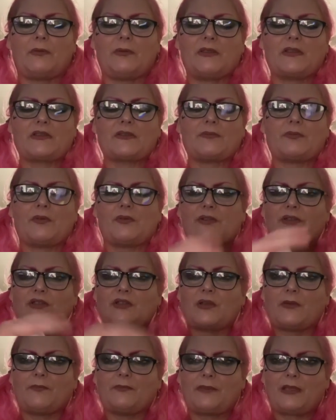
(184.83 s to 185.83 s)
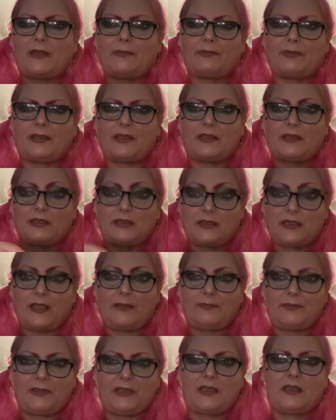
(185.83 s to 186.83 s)
we used to put the top nappy in the
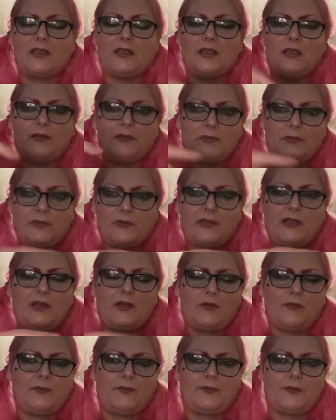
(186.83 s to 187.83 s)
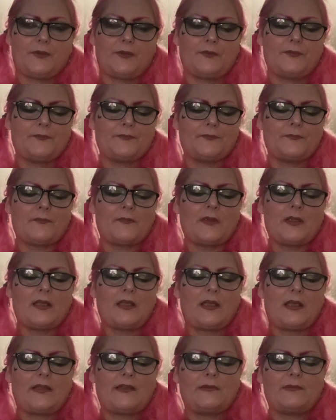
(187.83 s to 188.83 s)
nappy, we put the hole through,
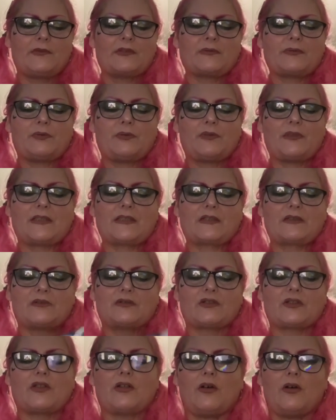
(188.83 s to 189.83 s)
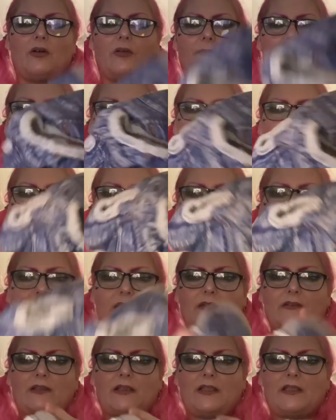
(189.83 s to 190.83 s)
and then we used to put this on top
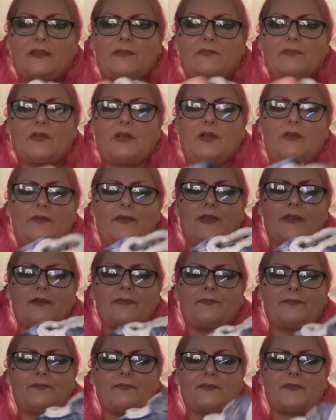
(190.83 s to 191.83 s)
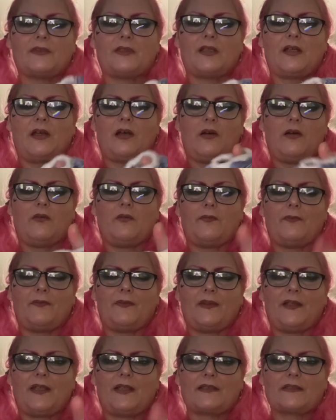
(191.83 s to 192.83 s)
so that you've got the hole for
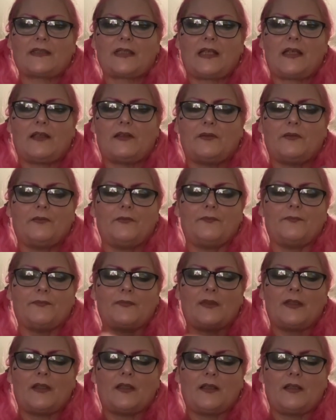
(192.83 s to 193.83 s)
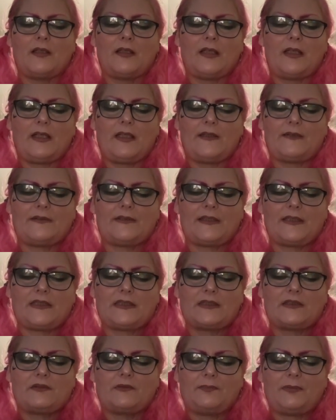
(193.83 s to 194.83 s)
their tail, and these
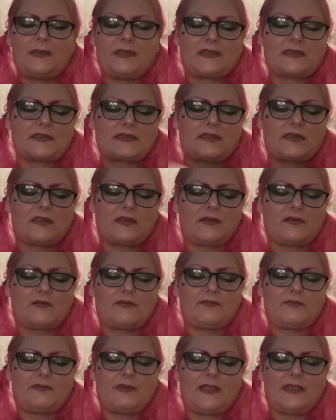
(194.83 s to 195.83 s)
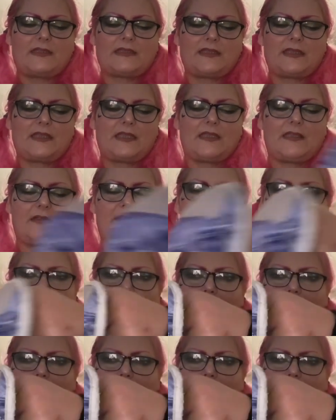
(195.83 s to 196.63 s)
little bits around here,